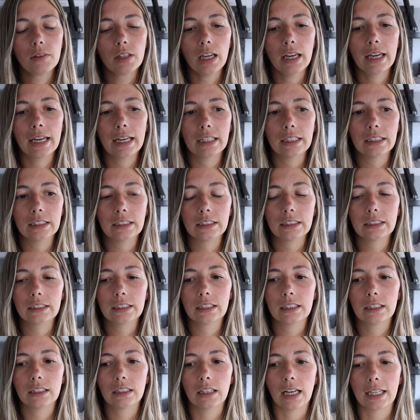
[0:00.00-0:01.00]
And
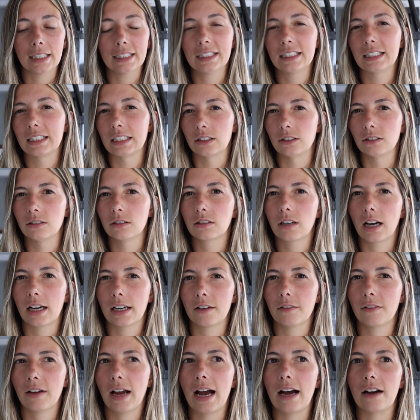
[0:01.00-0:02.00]
I still
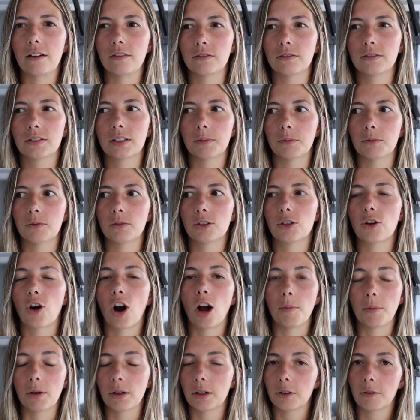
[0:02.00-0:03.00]
kind of have some
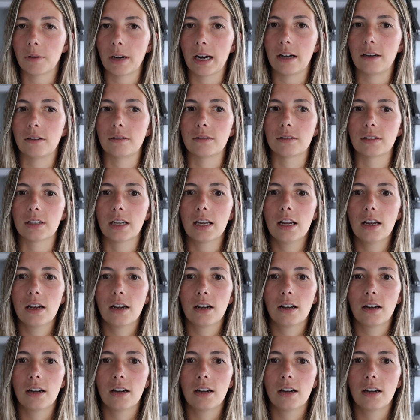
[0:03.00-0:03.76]
trauma around